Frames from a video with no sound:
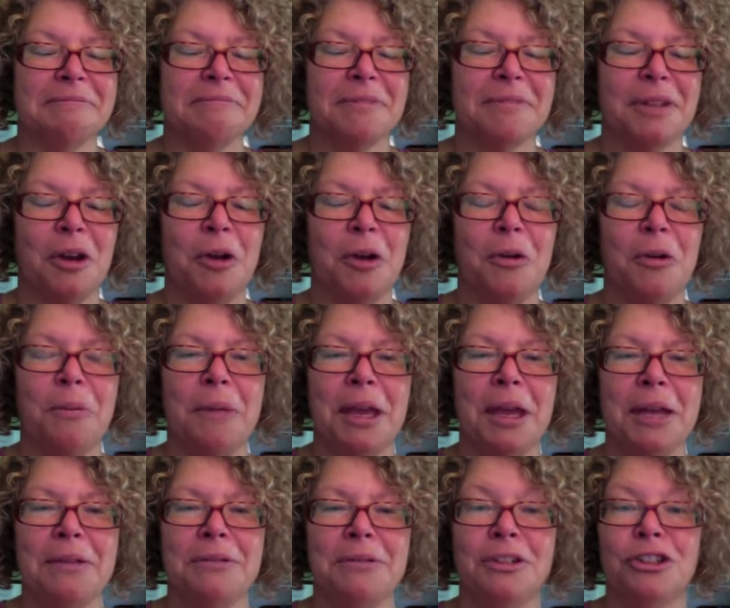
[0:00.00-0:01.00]

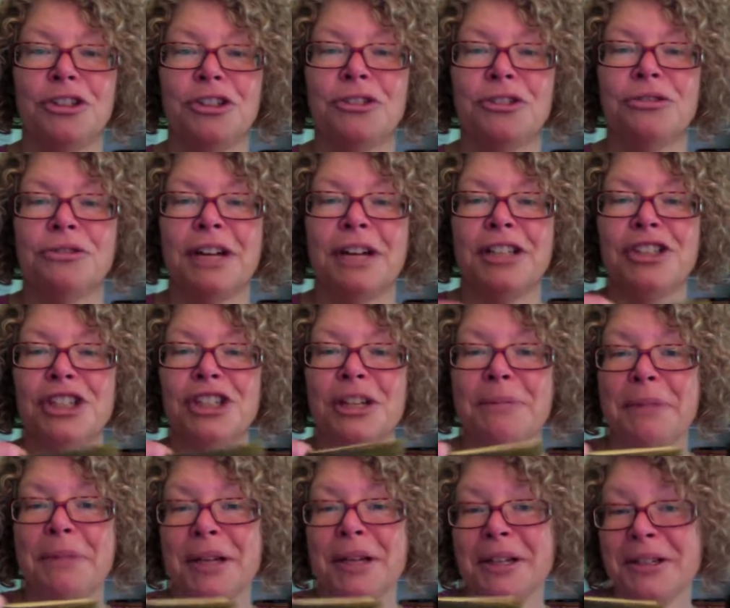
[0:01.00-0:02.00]
homemade crunchy
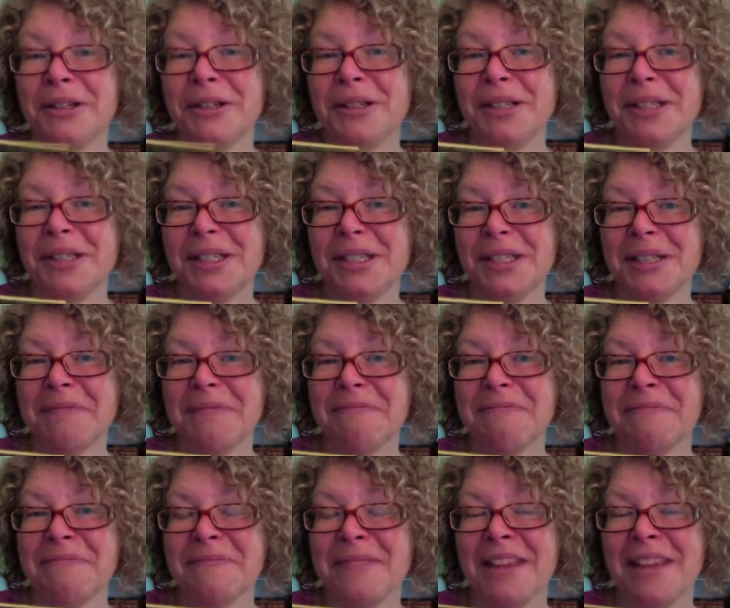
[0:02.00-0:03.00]
pickles.
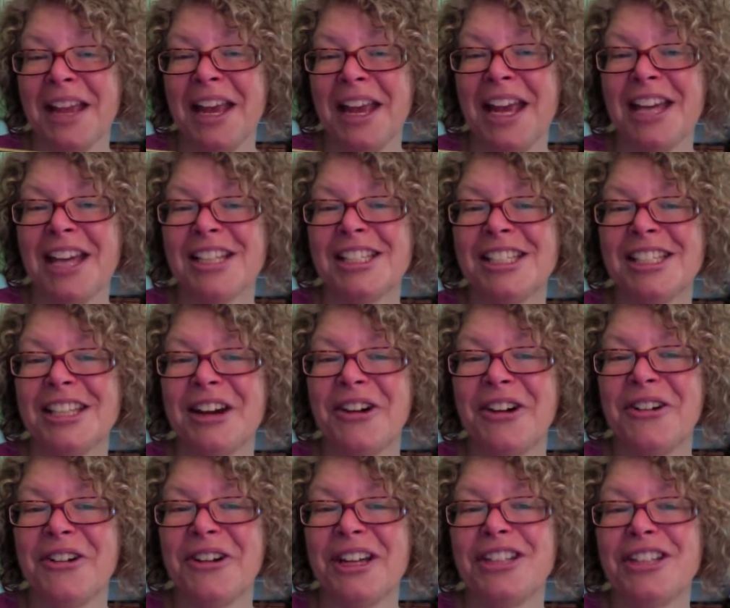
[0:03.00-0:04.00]
So
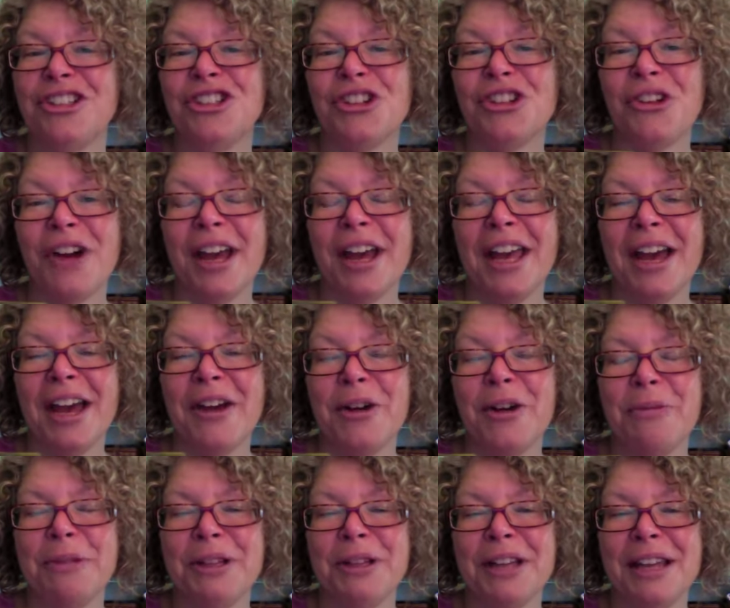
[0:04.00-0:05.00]
enjoy. I hope
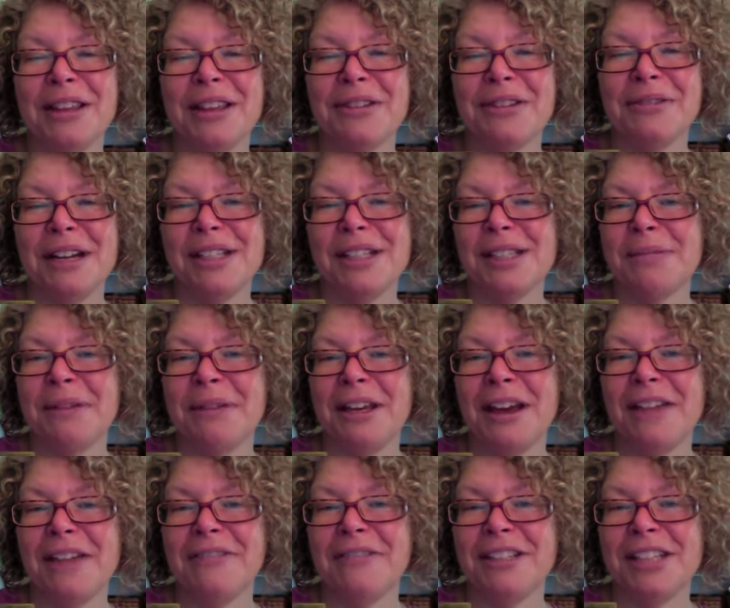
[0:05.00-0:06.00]
you like the recipe
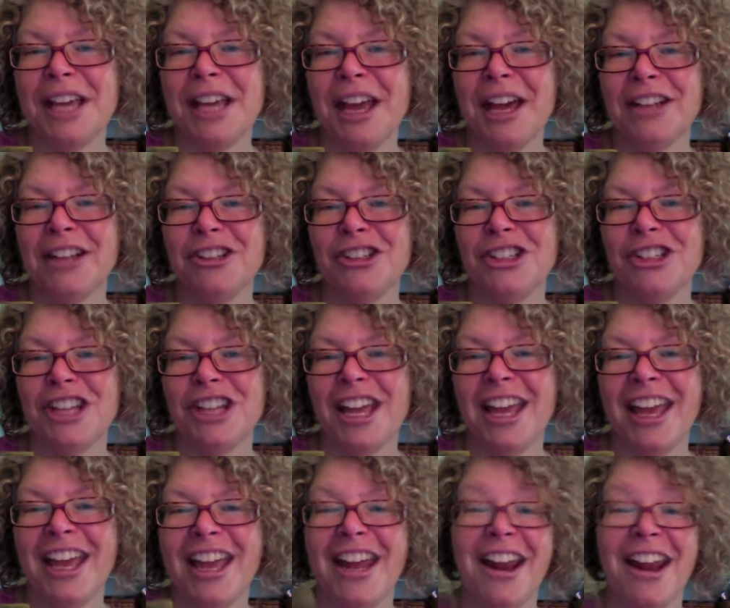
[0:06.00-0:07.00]
I've attached,
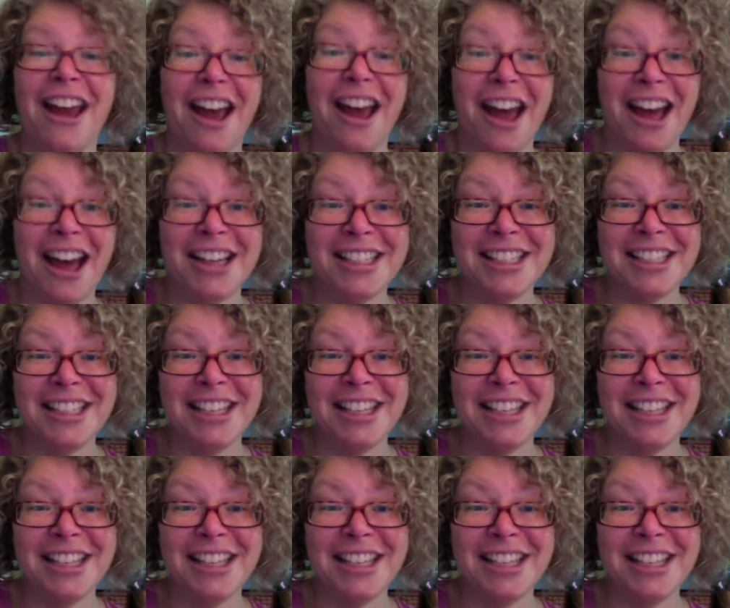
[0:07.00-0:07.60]
and I'll see